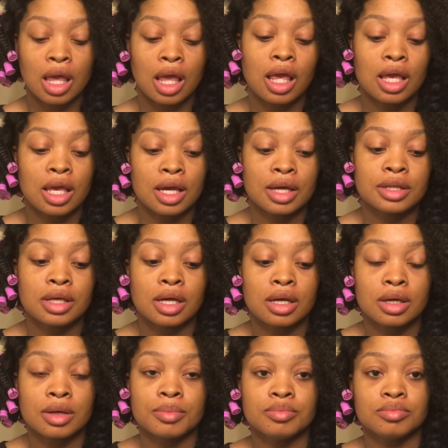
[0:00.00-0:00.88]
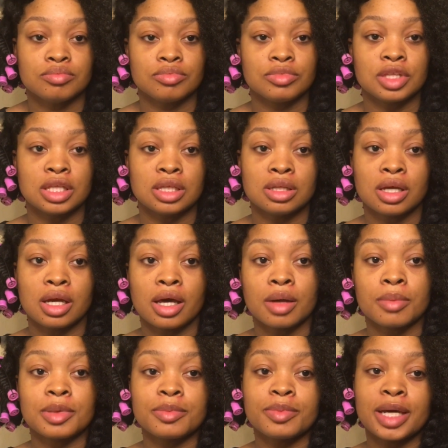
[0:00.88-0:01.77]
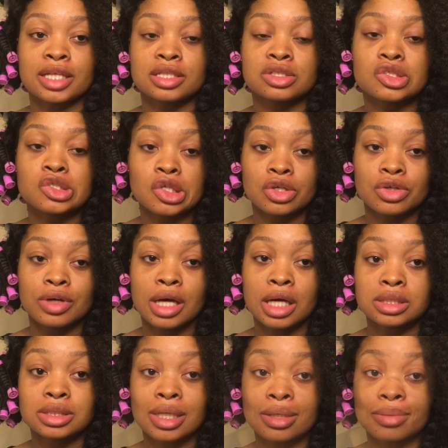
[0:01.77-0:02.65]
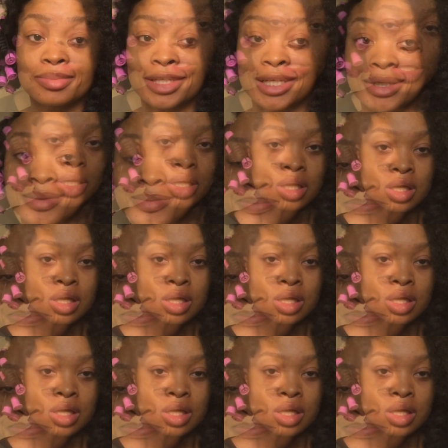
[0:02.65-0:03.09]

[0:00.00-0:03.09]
and then I'll be back to show you how to take them down.